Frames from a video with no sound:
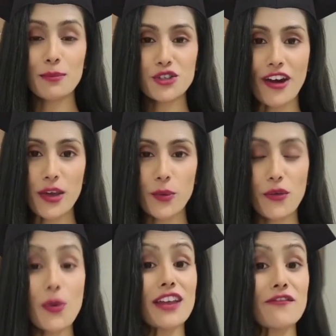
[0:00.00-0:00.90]
sharing with
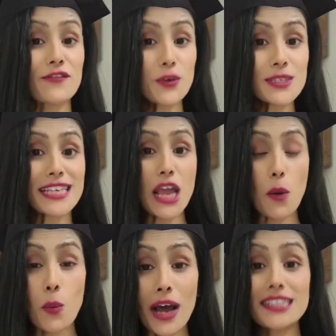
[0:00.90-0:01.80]
you confusing
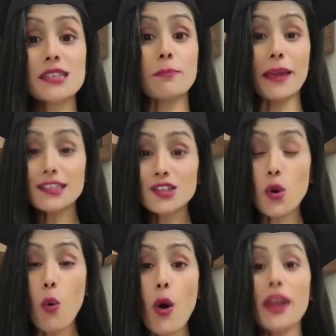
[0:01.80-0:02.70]
words based
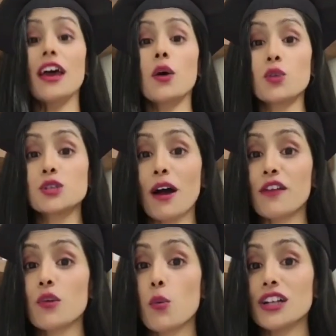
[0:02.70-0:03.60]
on which part of
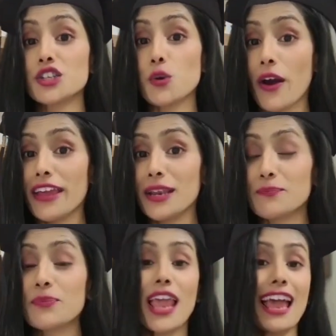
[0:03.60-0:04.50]
the world you are in.
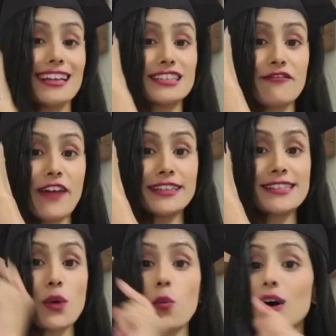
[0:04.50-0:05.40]
Defense
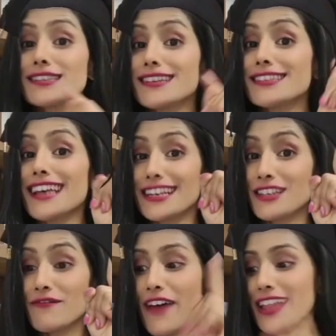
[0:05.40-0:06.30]
versus
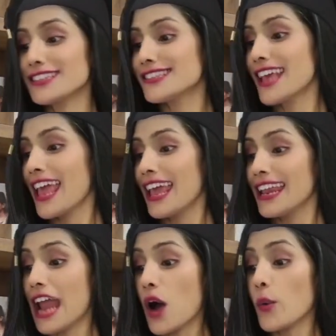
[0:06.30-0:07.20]
defense.
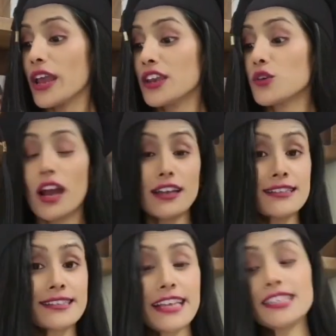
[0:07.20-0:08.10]
Now, in United
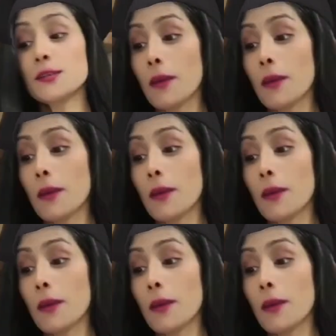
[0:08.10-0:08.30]
States,